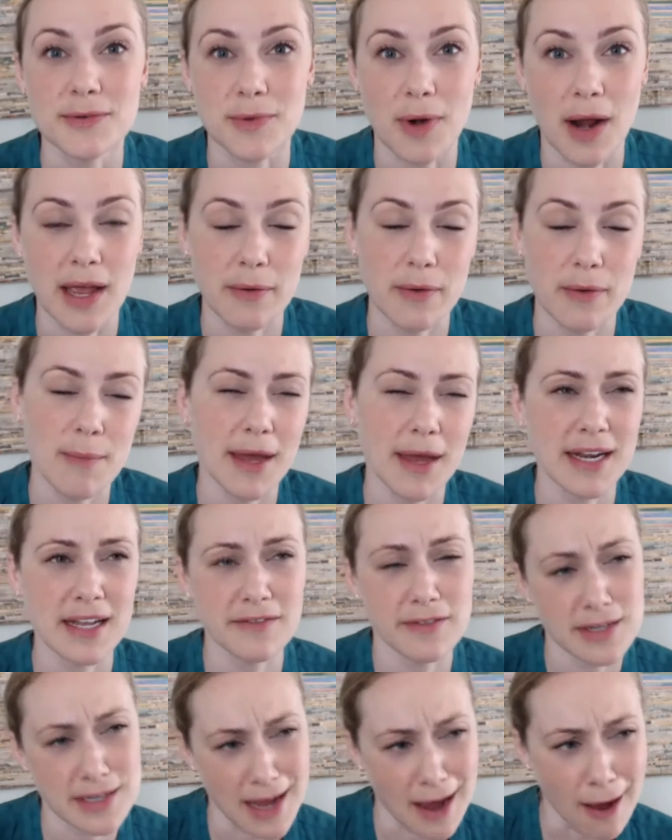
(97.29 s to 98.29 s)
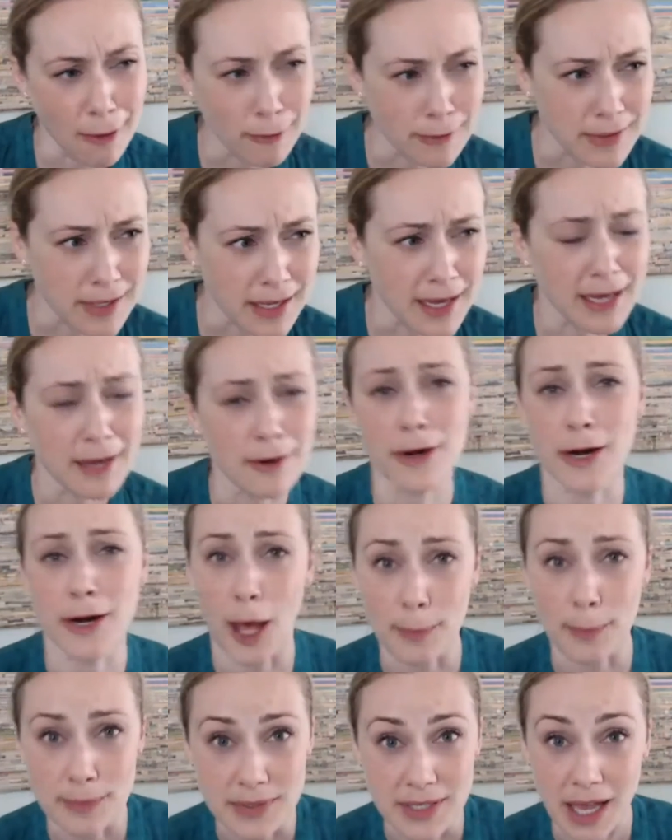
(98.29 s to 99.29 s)
Right, we might have a down day or an
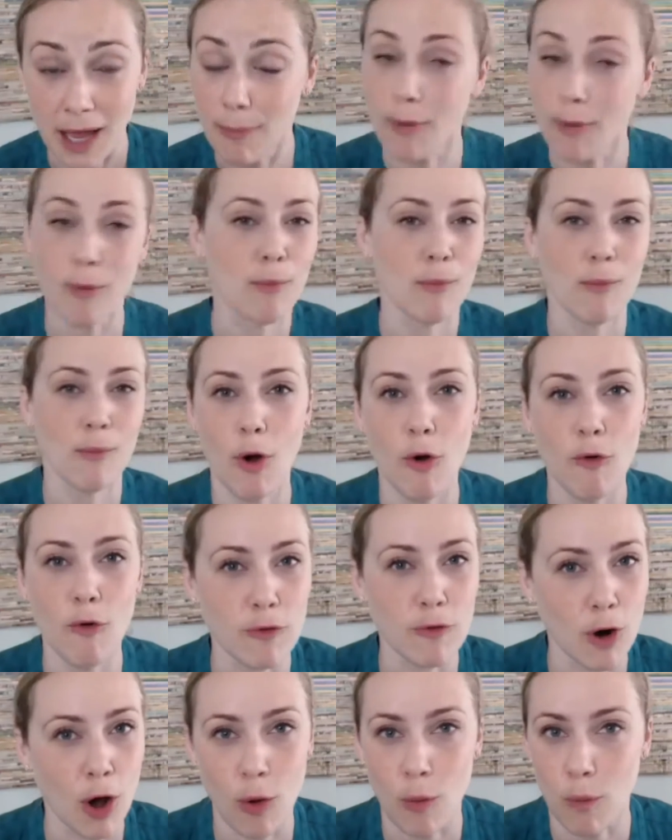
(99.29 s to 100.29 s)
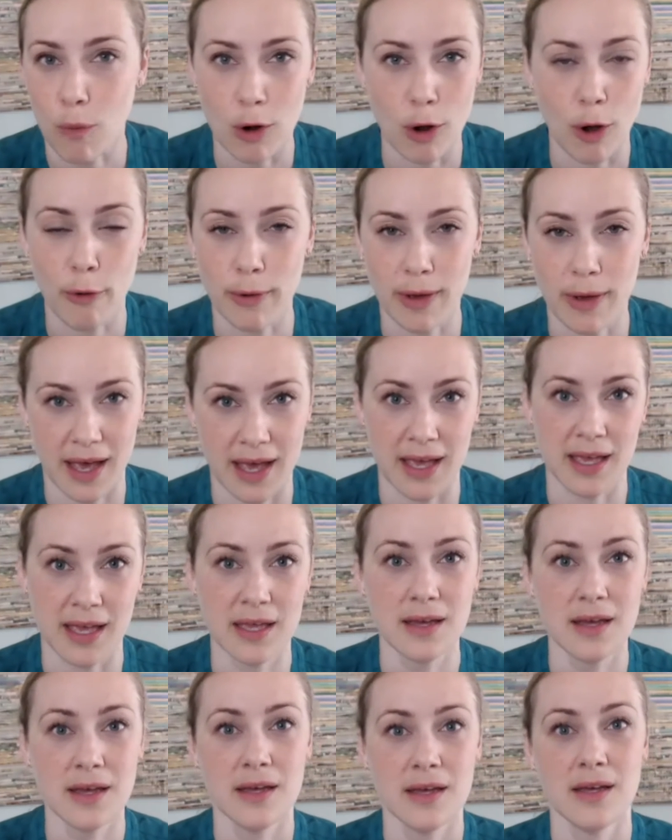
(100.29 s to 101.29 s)
up day, but overall we're okay.